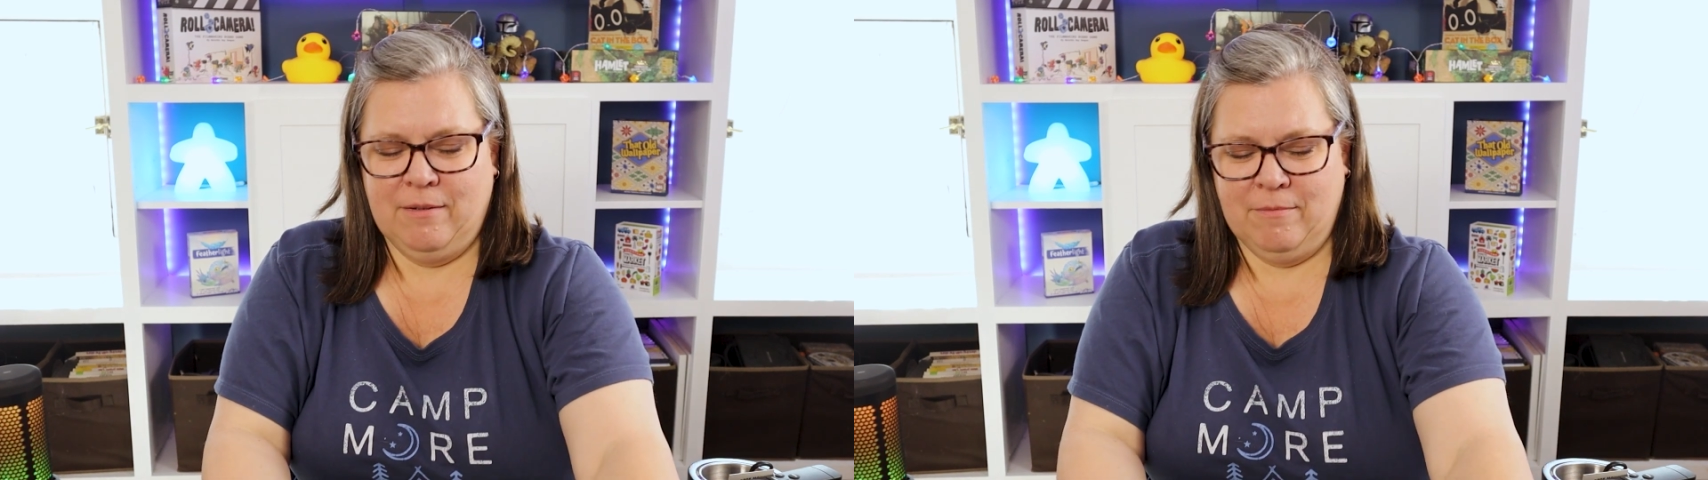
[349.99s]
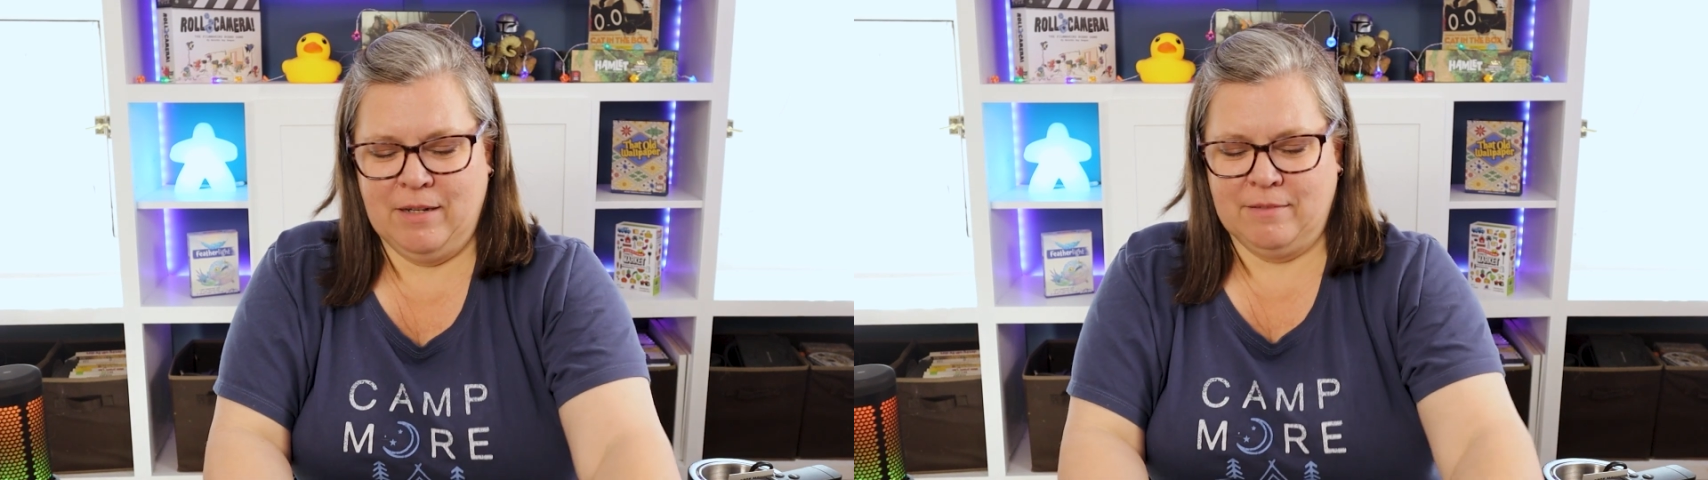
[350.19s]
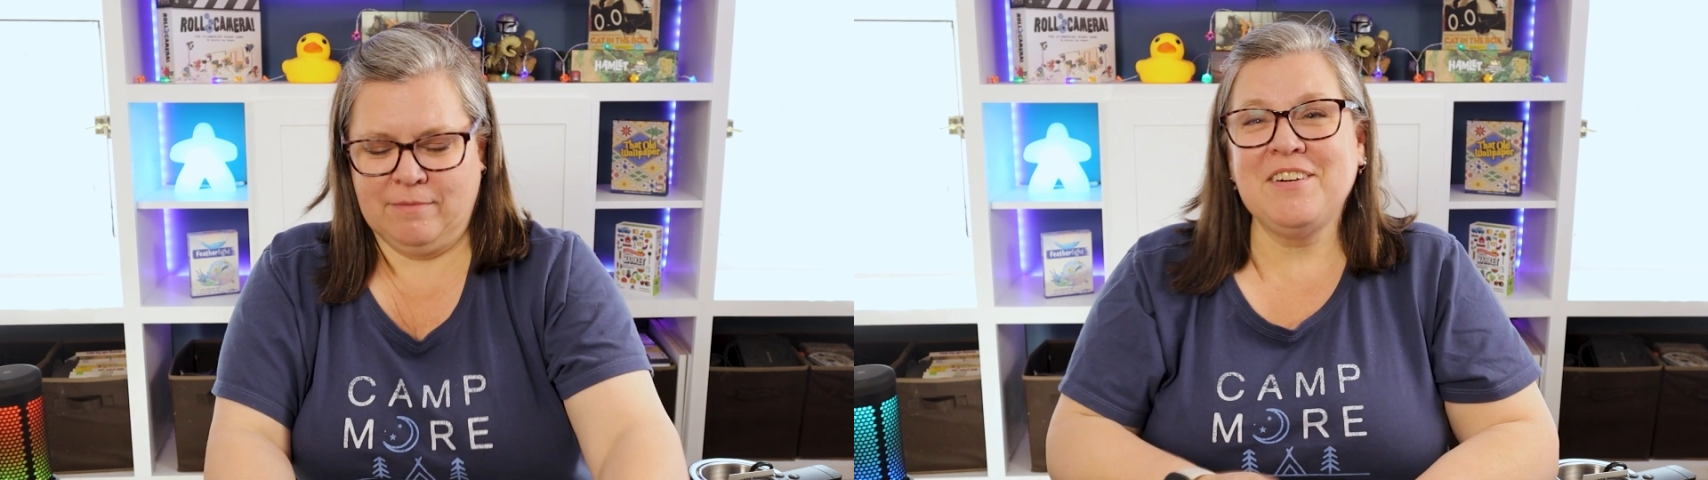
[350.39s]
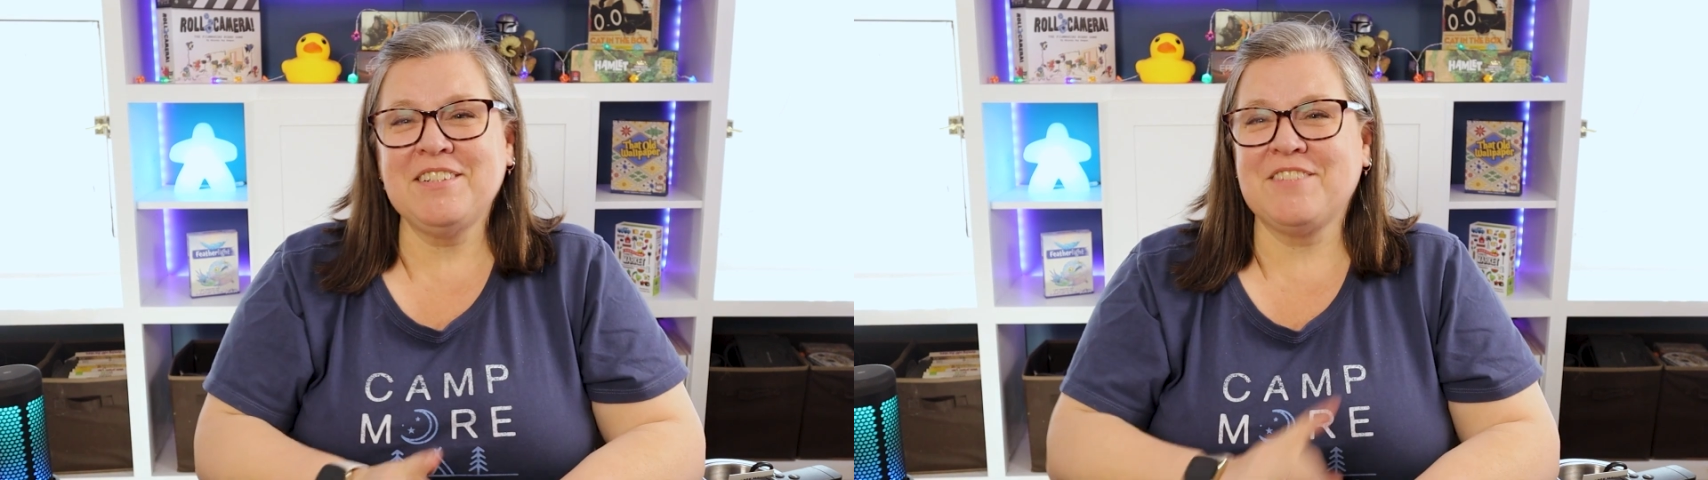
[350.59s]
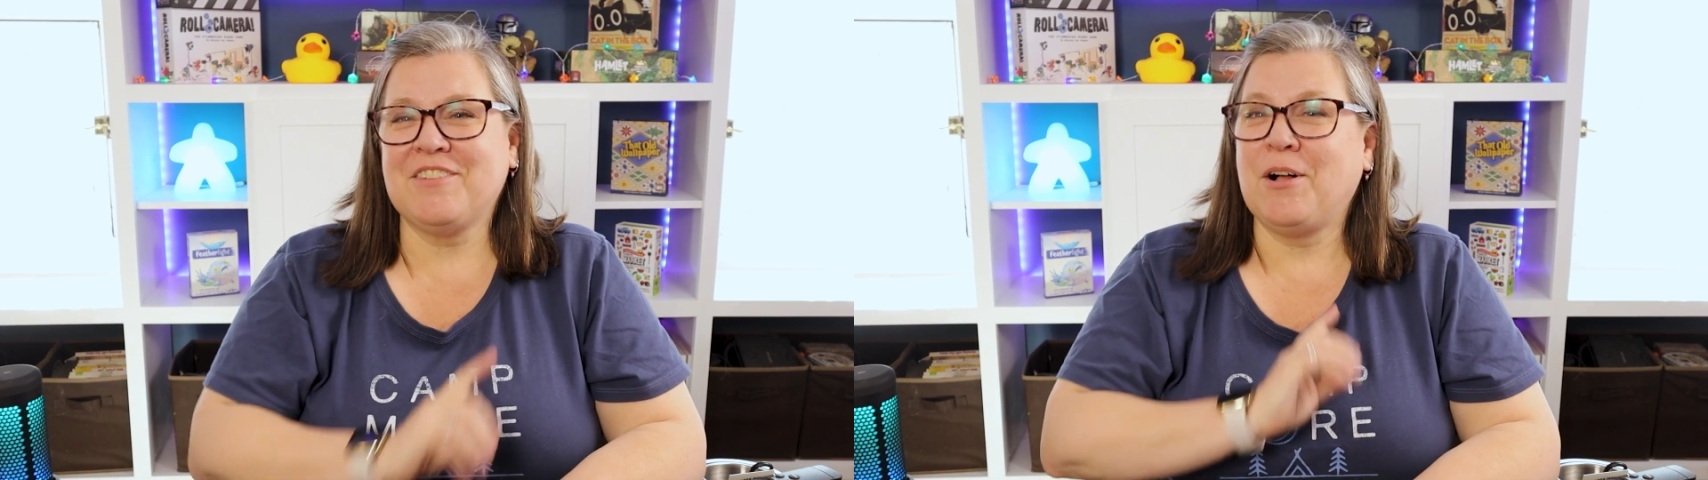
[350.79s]
Well,
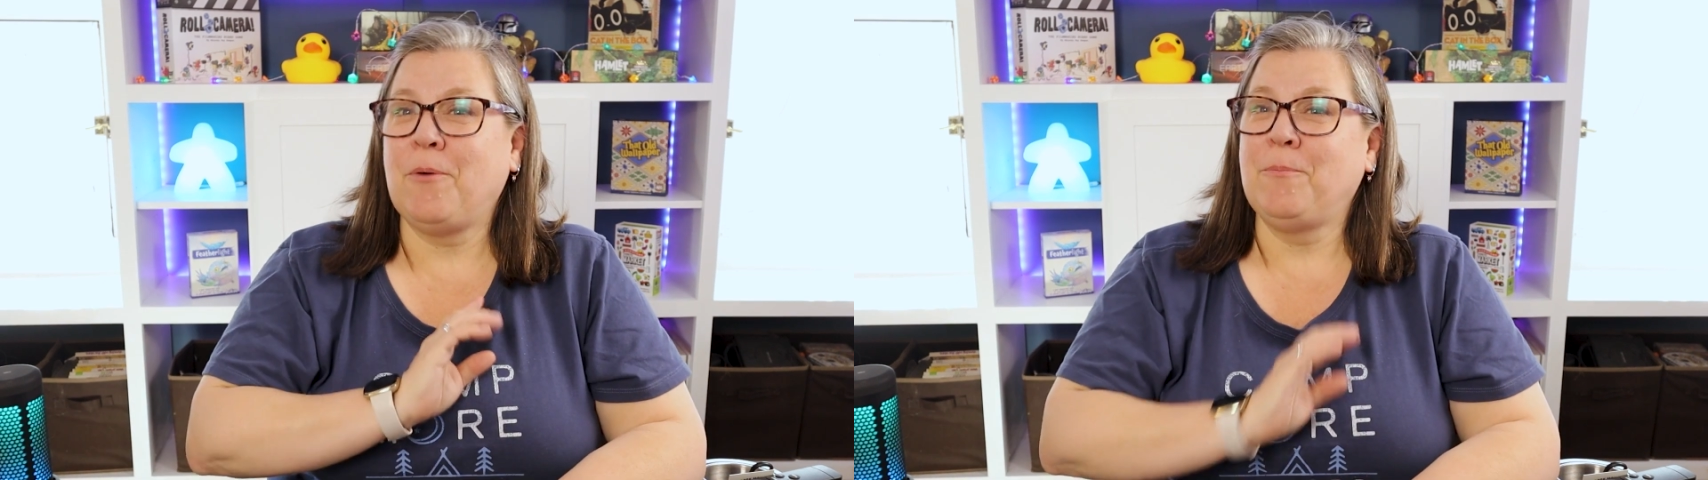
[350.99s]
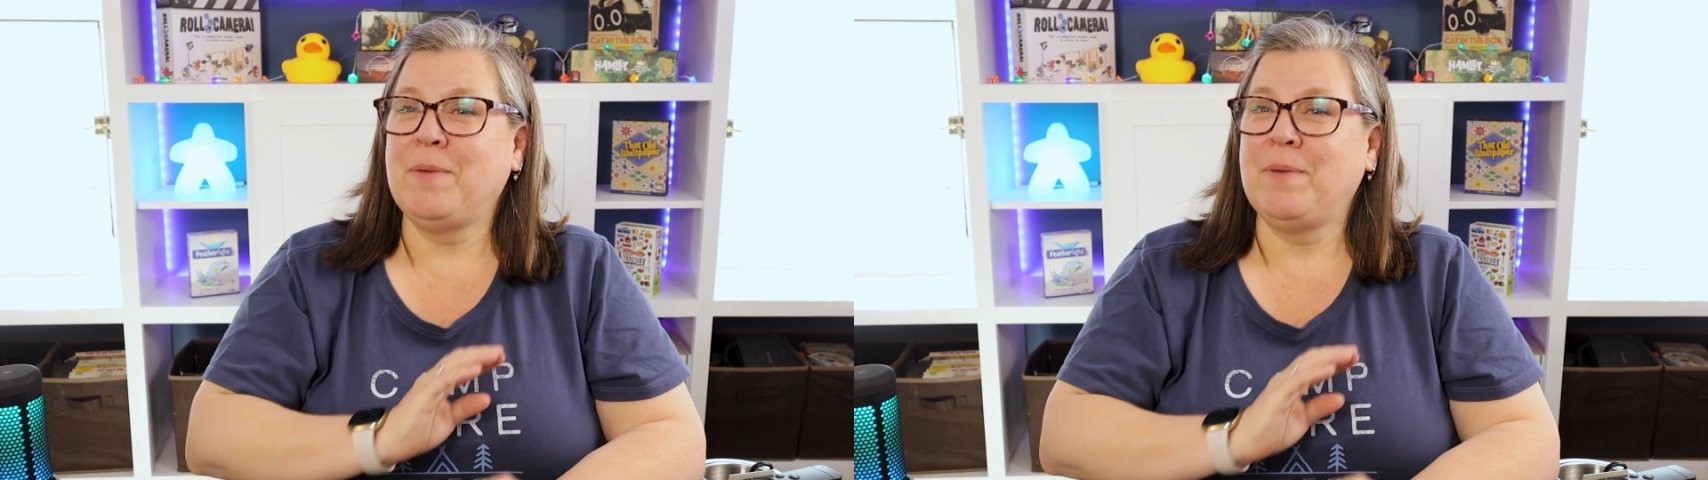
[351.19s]
first of all,